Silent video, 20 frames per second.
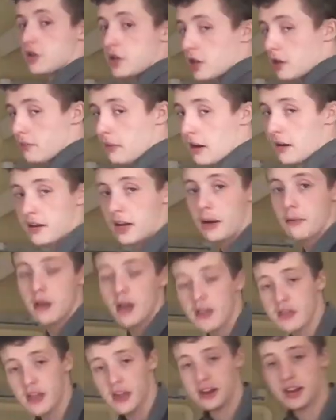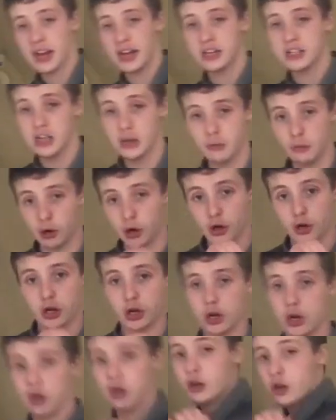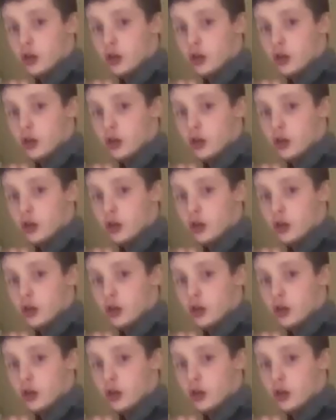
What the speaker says: Certain amount of time. Then next day work